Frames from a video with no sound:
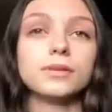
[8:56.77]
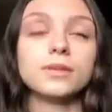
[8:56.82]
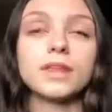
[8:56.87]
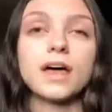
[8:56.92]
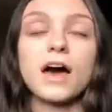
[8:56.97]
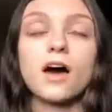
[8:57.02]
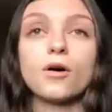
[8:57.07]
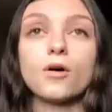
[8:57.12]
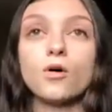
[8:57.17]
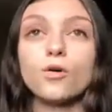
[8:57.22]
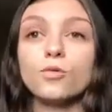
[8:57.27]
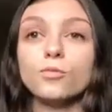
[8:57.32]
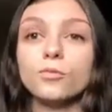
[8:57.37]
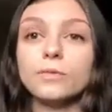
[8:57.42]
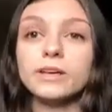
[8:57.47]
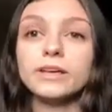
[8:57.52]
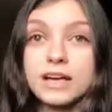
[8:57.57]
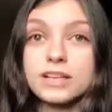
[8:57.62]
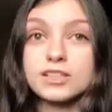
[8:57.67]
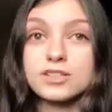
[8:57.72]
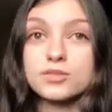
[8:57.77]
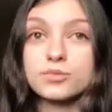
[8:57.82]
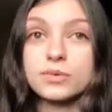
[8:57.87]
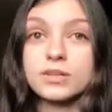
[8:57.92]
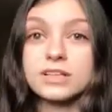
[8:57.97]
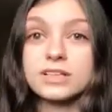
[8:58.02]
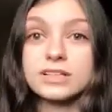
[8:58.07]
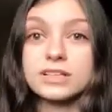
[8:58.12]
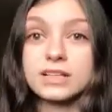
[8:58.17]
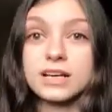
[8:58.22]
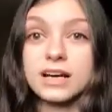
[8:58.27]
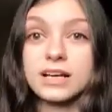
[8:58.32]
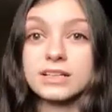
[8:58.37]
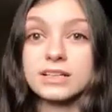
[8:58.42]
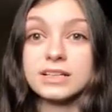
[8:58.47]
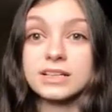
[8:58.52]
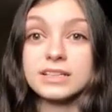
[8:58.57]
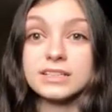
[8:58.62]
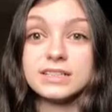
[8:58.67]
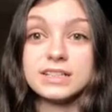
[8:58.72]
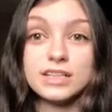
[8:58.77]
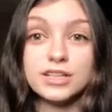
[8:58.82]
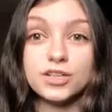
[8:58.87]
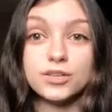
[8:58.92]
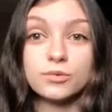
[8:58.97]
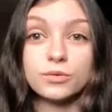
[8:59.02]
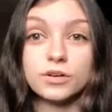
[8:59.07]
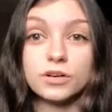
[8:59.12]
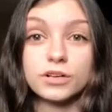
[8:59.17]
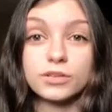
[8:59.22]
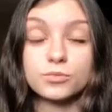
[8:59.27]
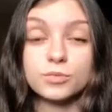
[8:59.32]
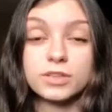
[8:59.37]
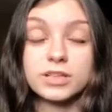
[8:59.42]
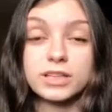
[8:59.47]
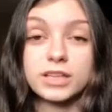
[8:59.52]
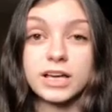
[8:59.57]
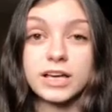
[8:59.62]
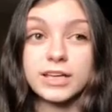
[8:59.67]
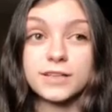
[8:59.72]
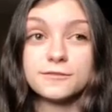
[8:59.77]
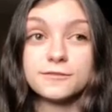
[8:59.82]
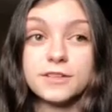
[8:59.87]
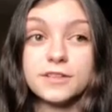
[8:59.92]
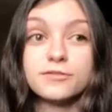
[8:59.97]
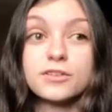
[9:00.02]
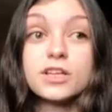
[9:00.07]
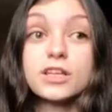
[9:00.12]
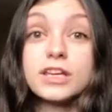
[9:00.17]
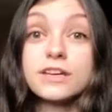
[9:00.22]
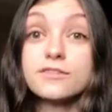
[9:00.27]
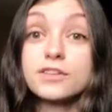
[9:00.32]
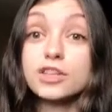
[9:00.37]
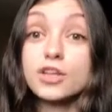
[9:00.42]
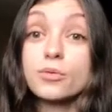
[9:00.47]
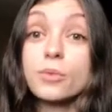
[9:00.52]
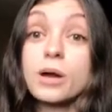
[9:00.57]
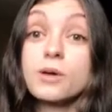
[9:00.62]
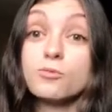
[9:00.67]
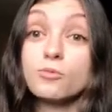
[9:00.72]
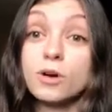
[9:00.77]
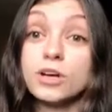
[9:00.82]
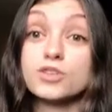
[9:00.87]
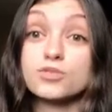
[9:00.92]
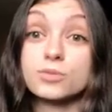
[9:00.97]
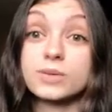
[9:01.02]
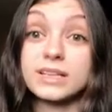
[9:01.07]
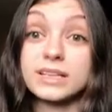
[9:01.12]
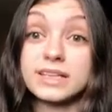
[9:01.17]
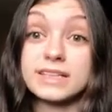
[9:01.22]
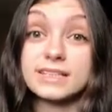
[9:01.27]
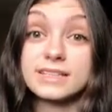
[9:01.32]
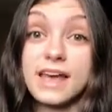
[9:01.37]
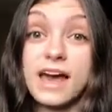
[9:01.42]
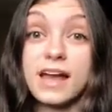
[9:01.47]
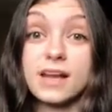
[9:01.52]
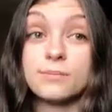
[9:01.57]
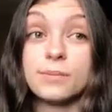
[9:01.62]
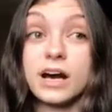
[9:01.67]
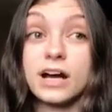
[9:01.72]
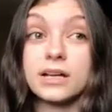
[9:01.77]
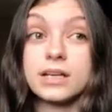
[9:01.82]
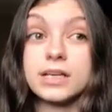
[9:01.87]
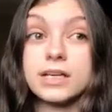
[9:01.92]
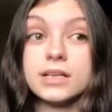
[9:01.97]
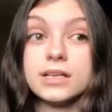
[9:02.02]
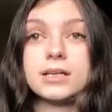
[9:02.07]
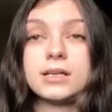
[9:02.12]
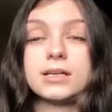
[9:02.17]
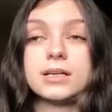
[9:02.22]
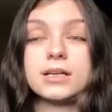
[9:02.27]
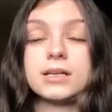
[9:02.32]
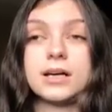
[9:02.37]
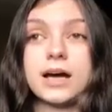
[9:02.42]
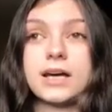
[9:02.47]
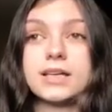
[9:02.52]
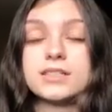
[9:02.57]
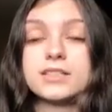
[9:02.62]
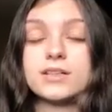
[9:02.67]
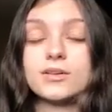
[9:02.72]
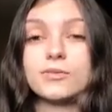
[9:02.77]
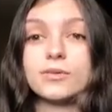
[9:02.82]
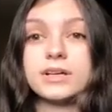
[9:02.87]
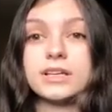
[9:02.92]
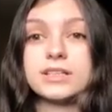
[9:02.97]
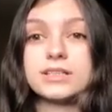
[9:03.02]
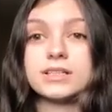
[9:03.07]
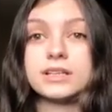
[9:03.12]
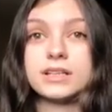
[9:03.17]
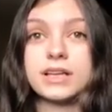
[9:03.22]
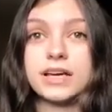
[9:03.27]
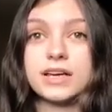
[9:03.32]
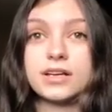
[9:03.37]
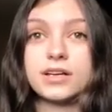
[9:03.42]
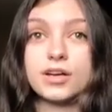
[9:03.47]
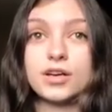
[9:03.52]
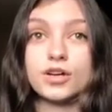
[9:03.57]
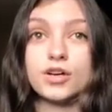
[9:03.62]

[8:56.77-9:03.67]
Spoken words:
that whole week I just wanted to kind of continue on with life. Even though I was really sad about it, I still wanted to, like,